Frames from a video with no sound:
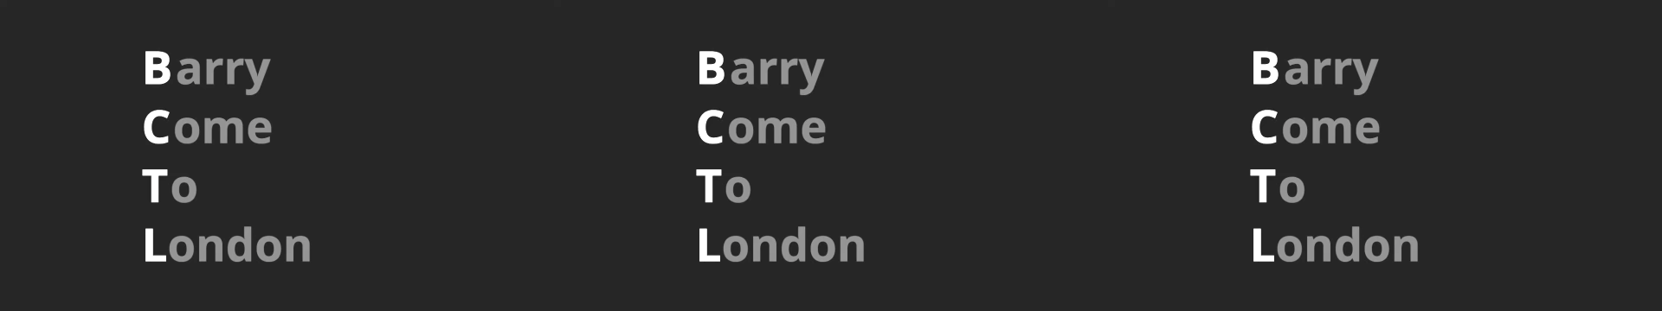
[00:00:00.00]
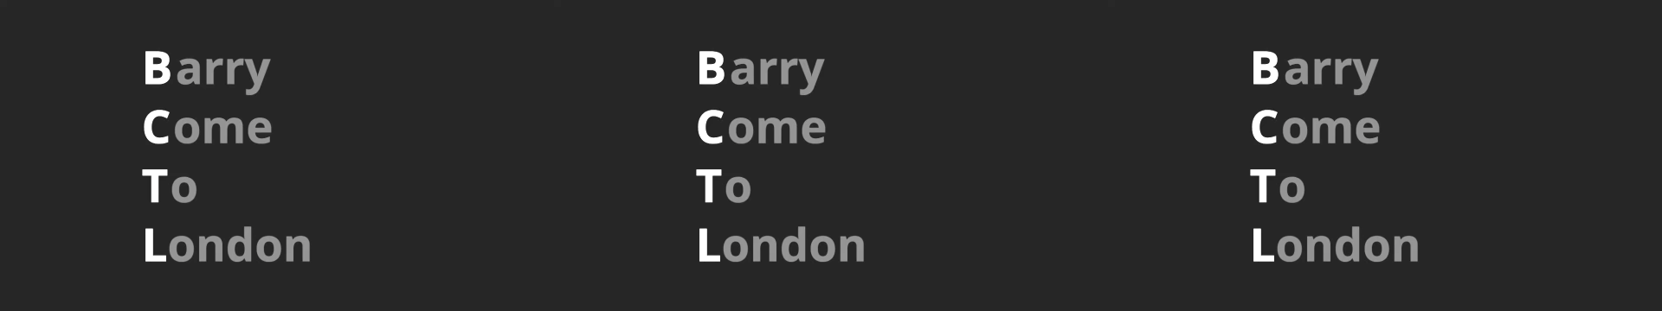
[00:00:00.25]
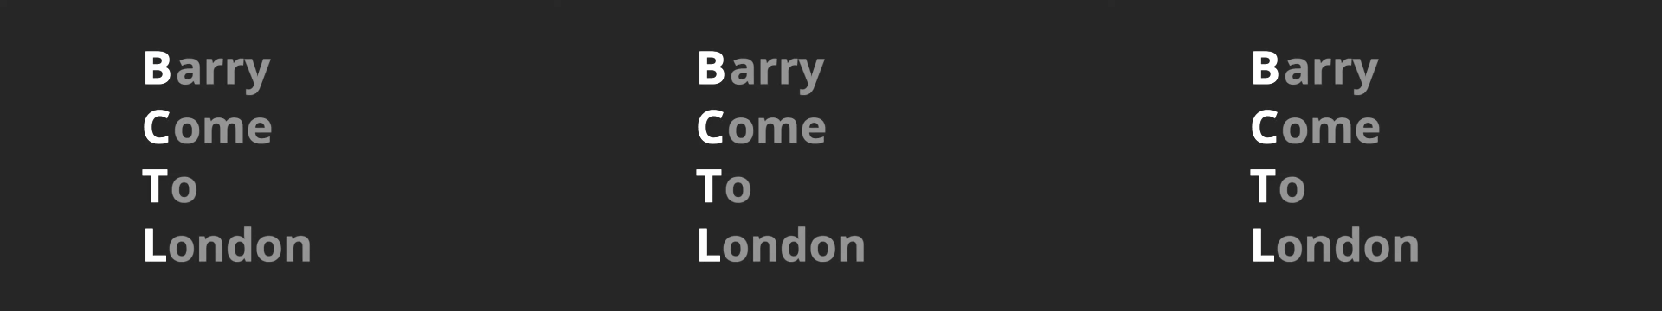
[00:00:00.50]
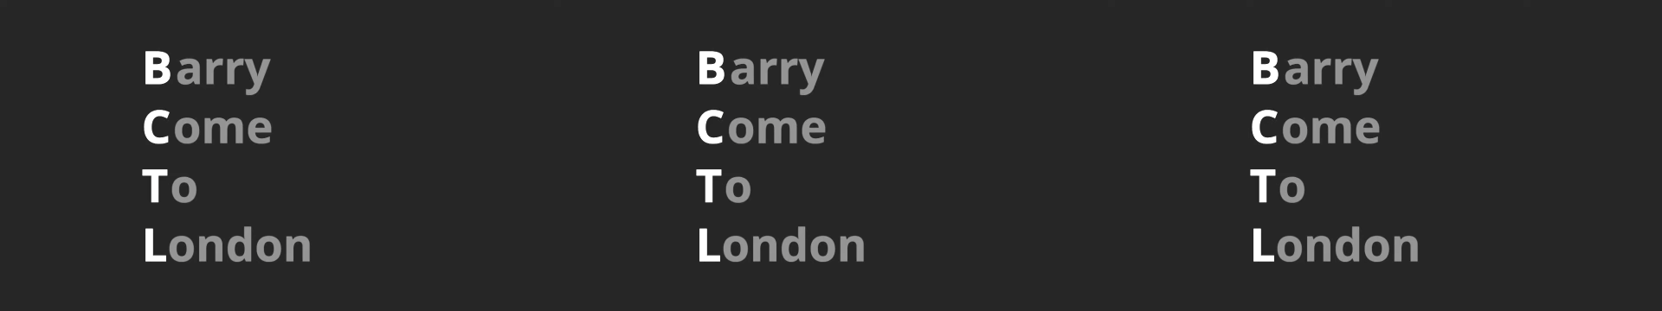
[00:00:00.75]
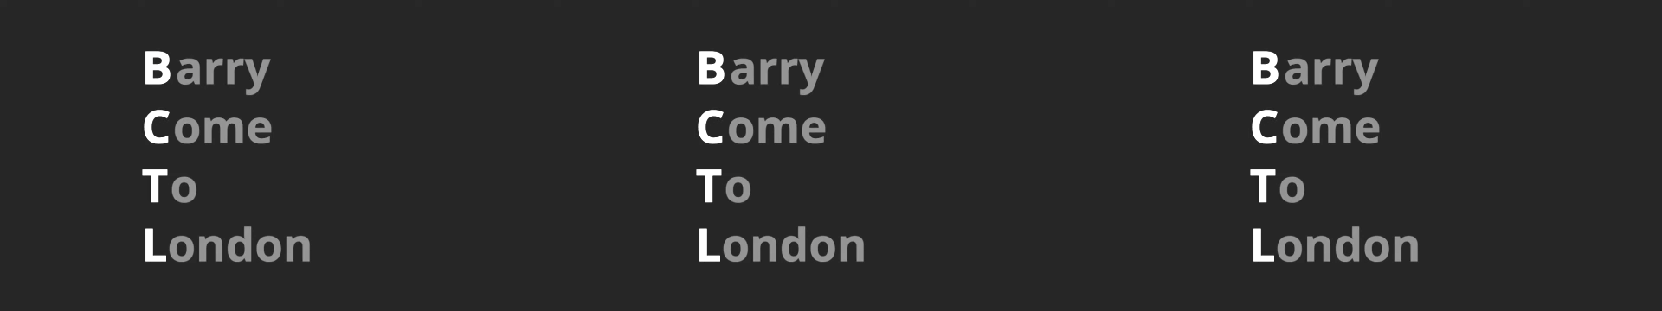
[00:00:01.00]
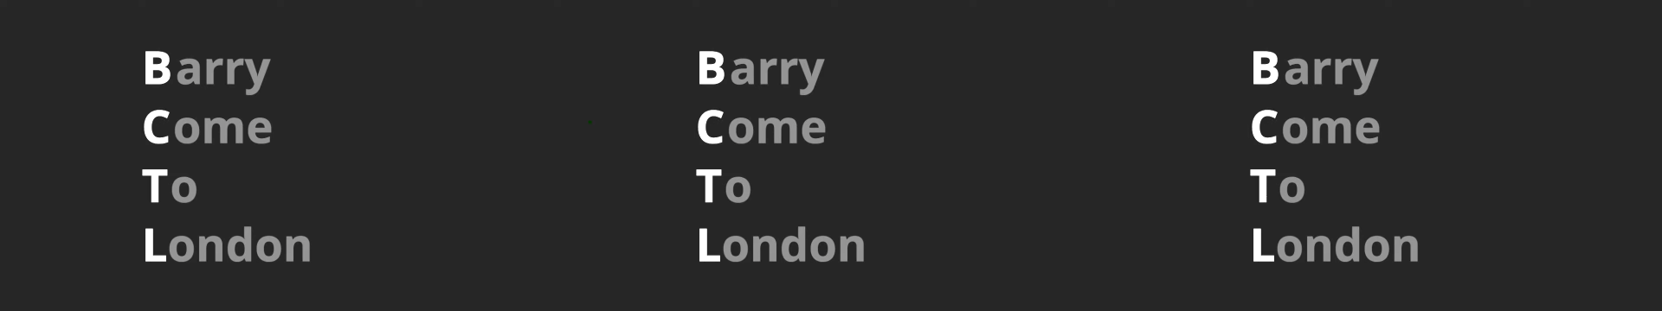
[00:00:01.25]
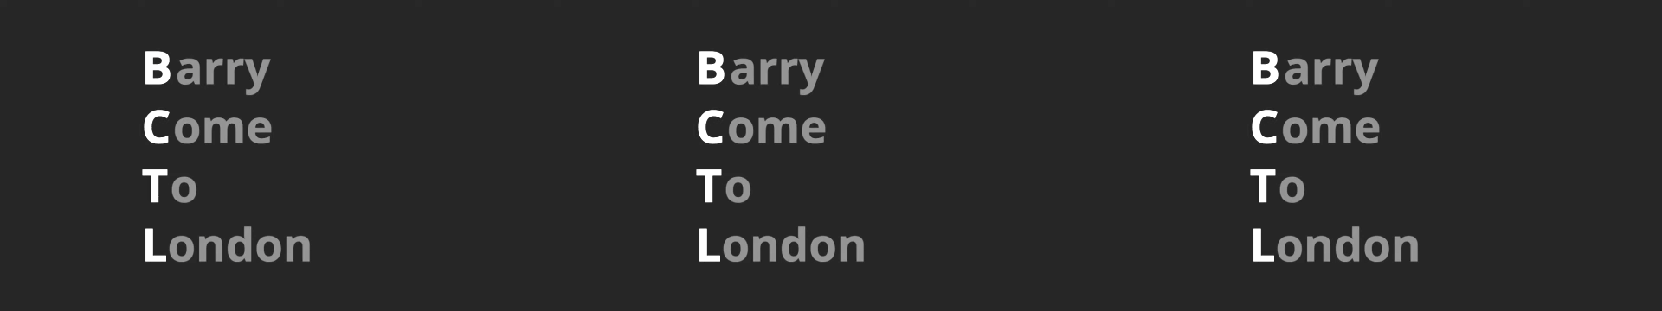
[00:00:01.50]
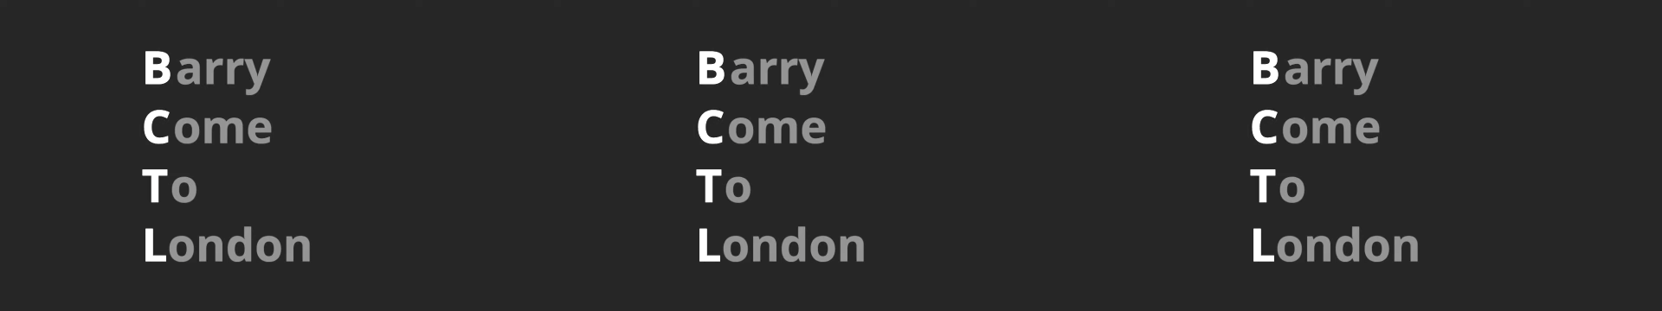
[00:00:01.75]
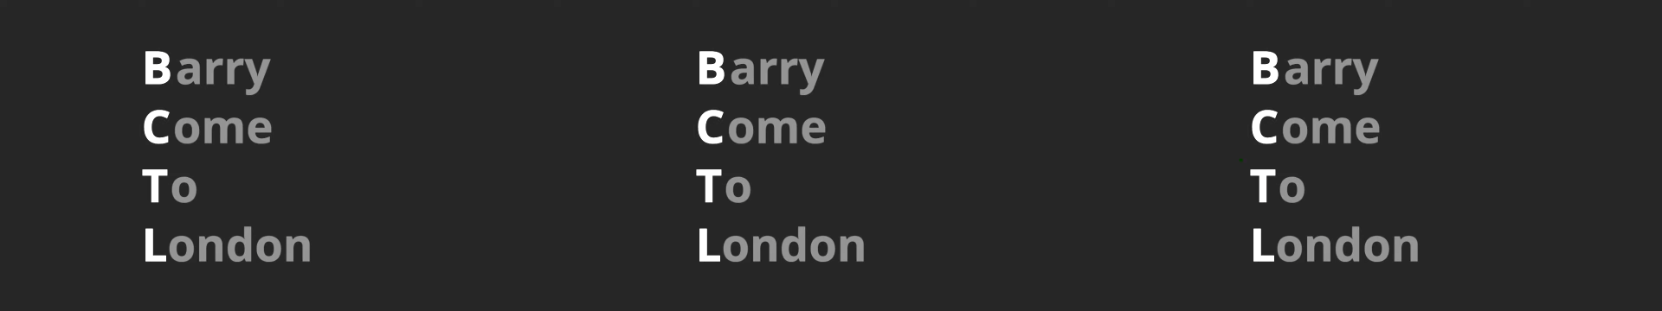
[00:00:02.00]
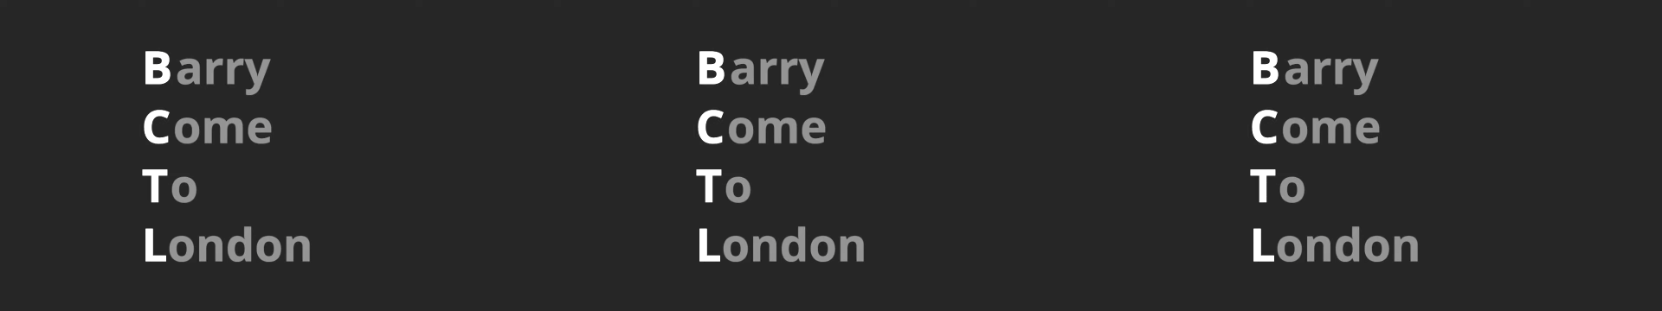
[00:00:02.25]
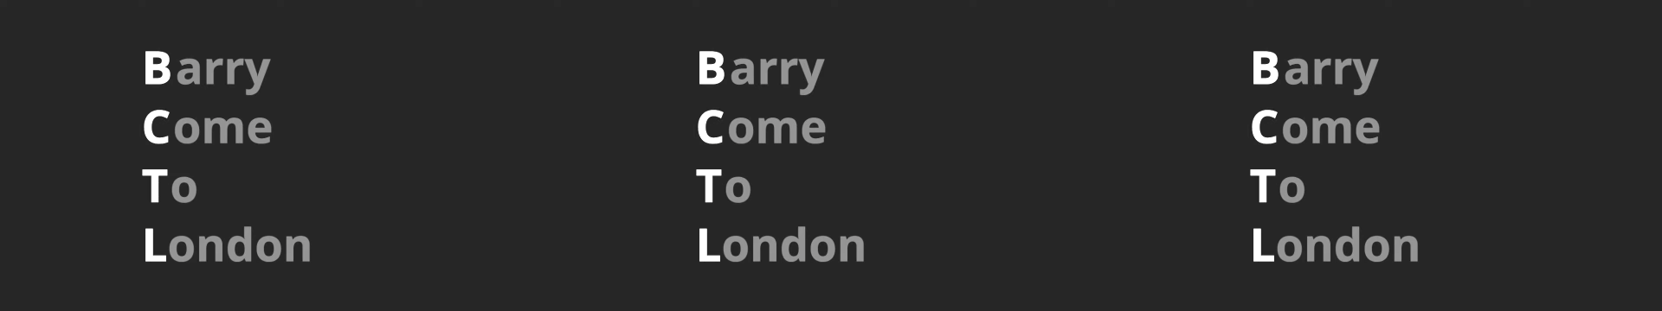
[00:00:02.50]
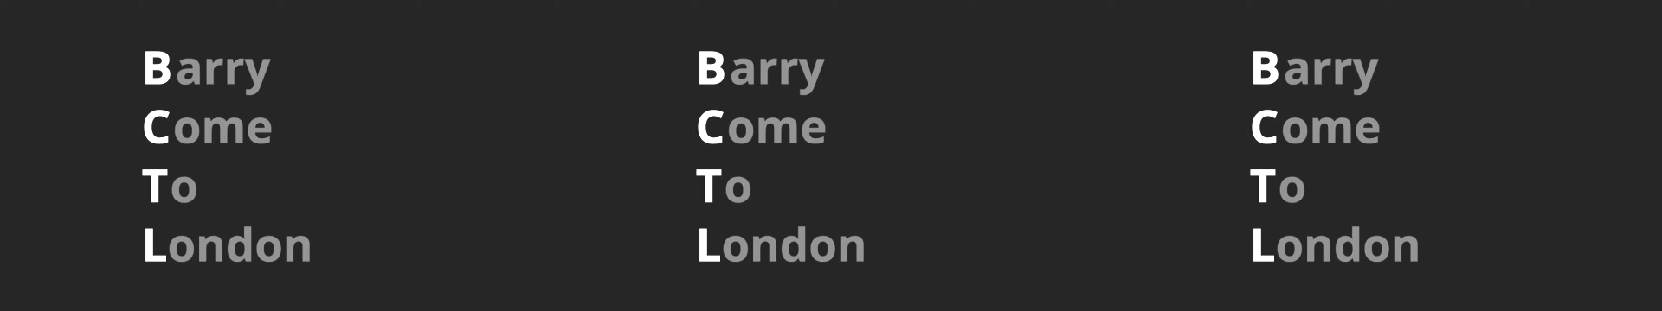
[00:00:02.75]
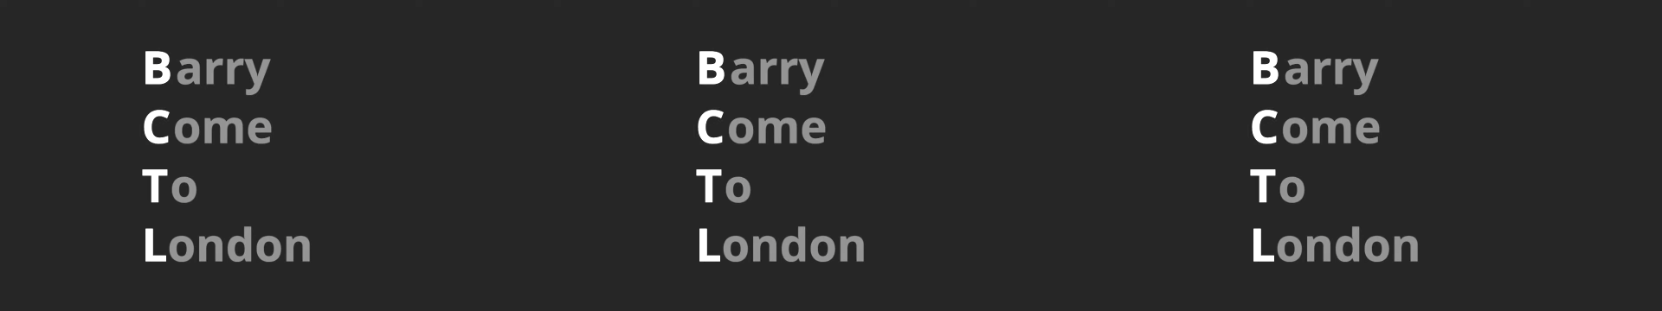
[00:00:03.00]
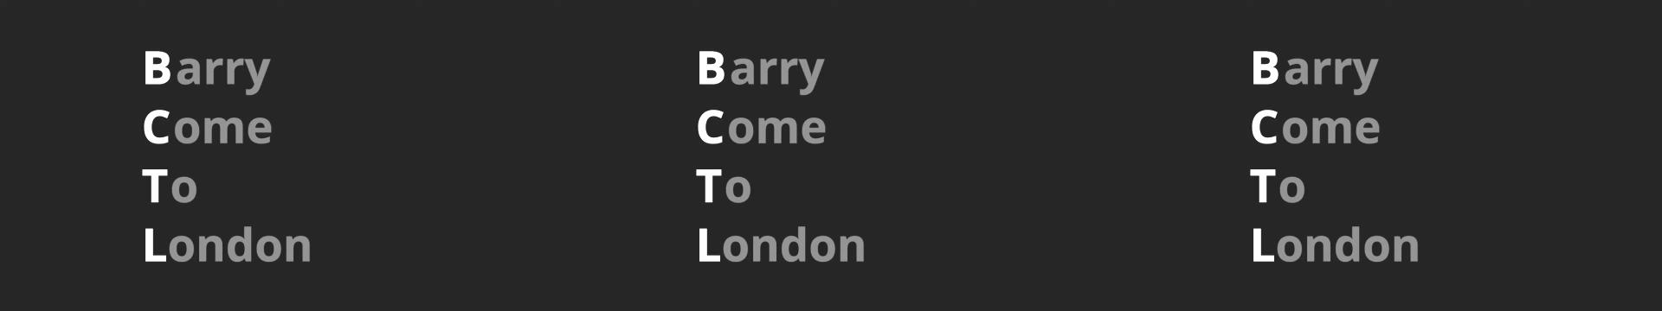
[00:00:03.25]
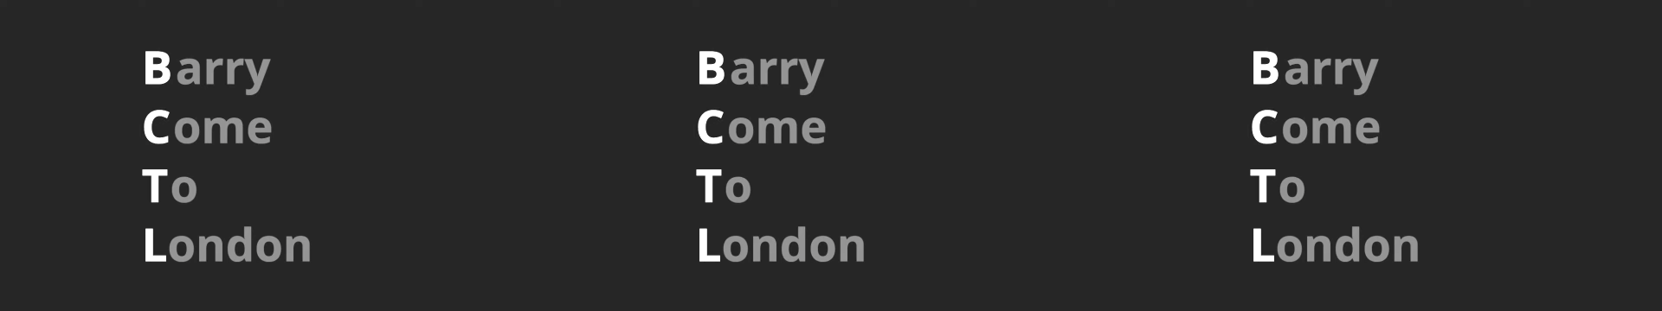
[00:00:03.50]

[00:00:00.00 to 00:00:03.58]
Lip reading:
No face is visible, so there are no lips to read.